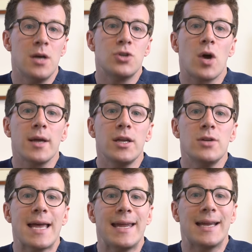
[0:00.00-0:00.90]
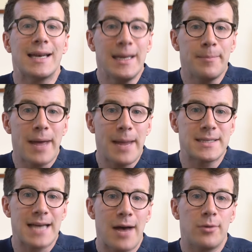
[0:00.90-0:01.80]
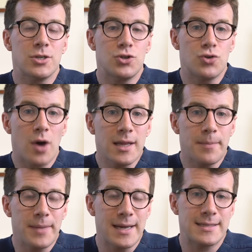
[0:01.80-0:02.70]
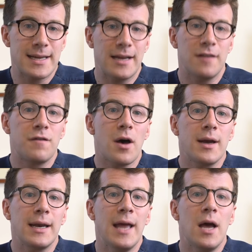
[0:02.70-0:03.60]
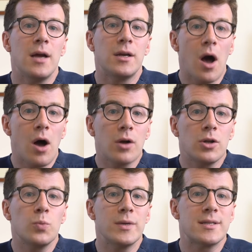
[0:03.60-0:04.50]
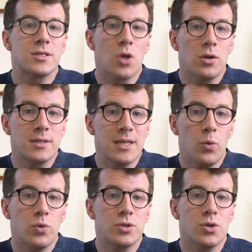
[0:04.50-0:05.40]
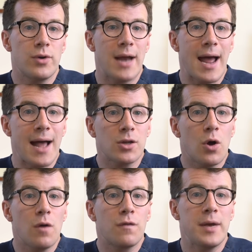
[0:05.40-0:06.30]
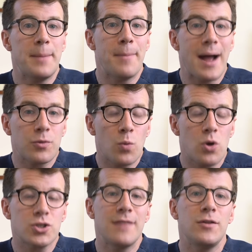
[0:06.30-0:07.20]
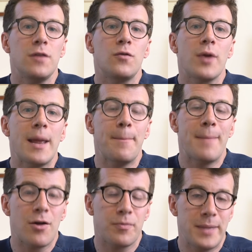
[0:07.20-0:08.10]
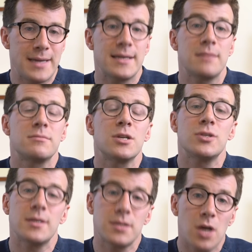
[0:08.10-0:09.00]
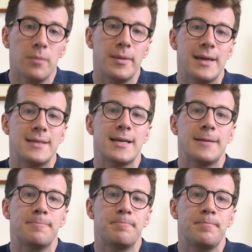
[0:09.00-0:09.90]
Try use a clean paper towel to dry the piercing, and finally, gargle with salty water or an alcohol-free mouthwash if you've got a mouth piercing, such as a tongue piercing.